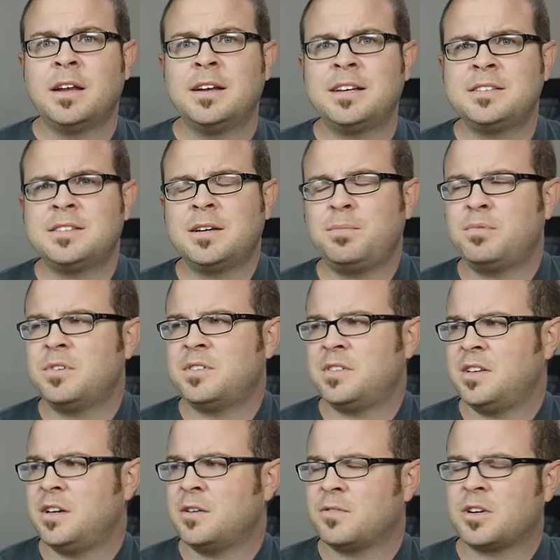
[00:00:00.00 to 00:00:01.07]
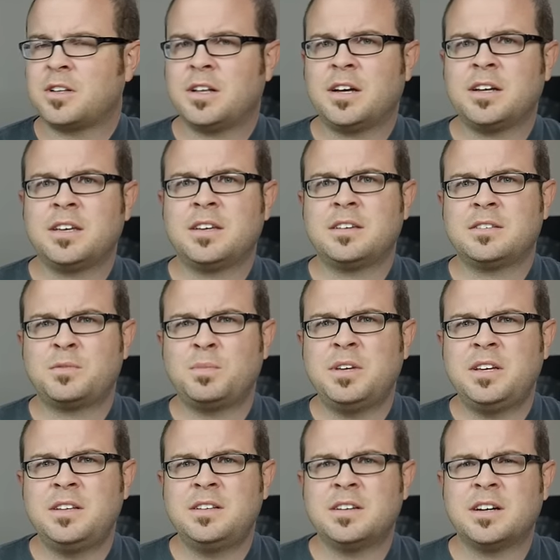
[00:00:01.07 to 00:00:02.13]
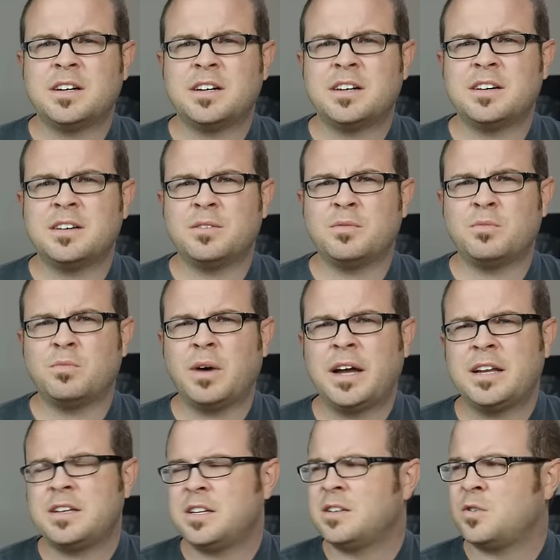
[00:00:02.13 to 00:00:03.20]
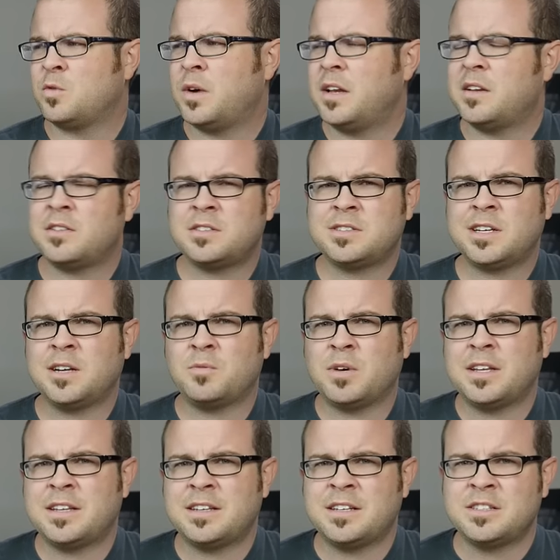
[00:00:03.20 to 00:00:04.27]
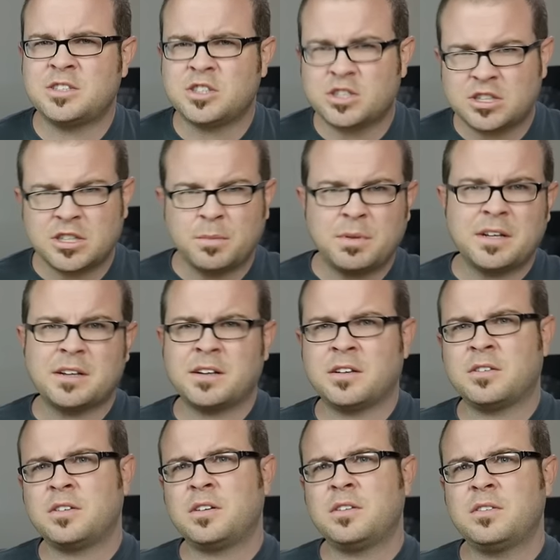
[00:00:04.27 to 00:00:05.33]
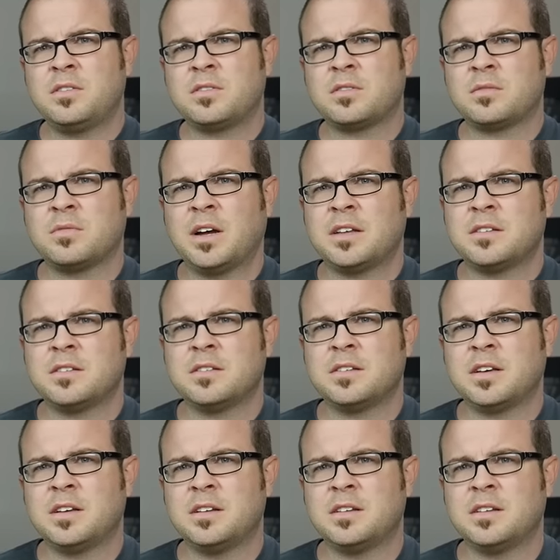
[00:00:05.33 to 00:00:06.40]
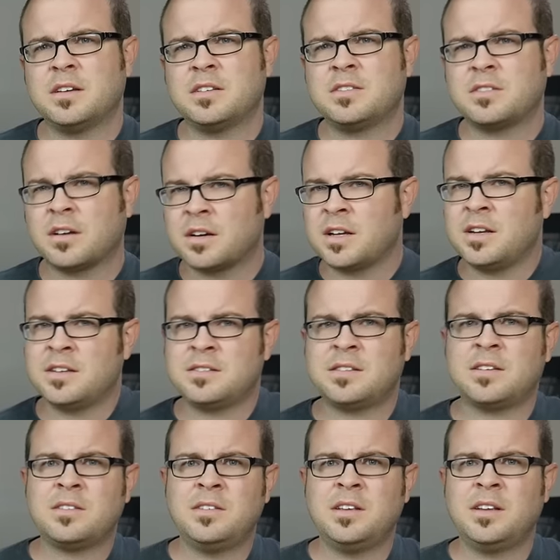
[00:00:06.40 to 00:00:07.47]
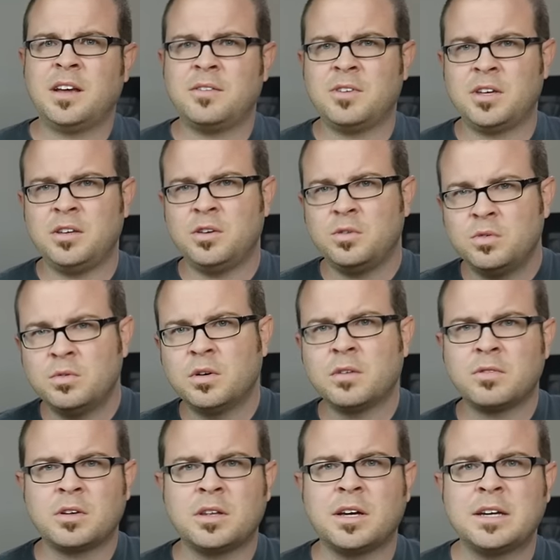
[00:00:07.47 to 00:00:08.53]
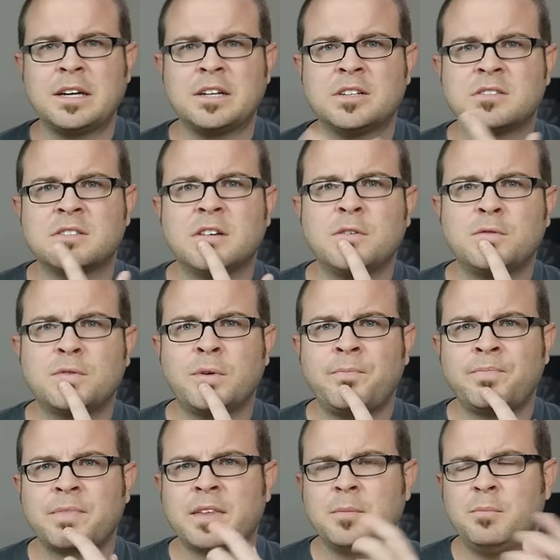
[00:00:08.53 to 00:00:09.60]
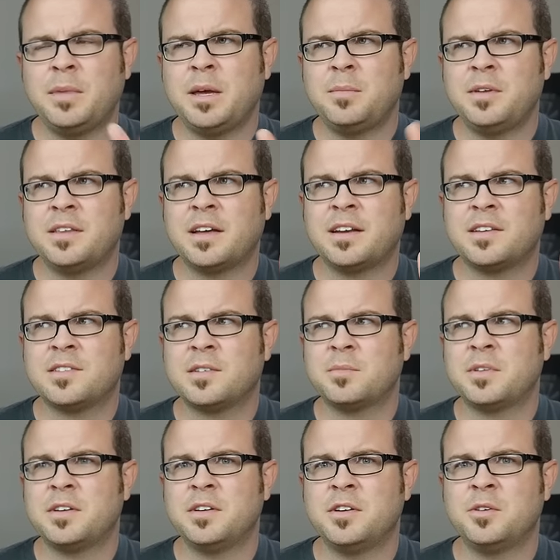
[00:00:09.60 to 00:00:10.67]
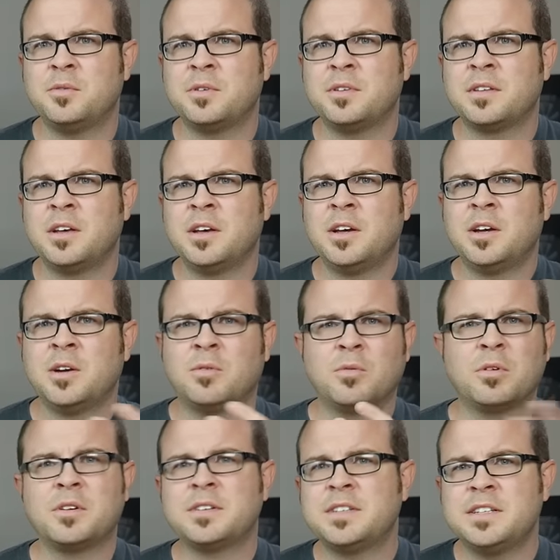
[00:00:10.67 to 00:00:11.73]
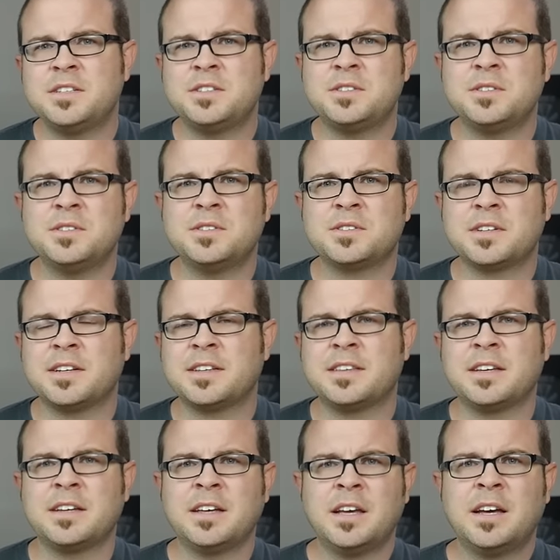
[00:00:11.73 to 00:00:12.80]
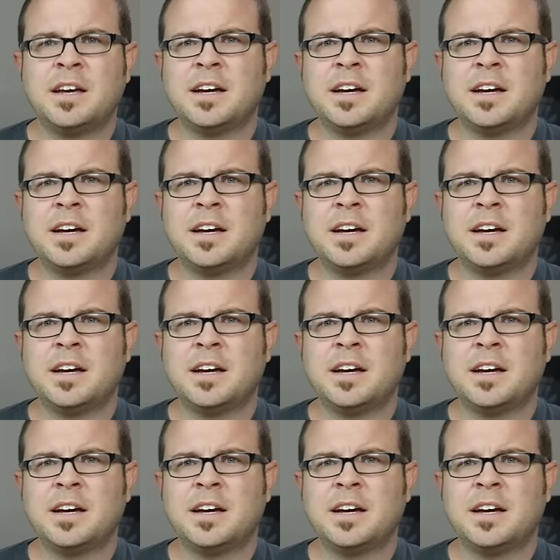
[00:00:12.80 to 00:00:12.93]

Next up was the overclock speed. Uh, I didn't quite understand why they didn't just ship it at one hundred hertz rather than uh, starting it at sixty and having you overclock it yourself. Maybe that has something to do with warranty issues or anything.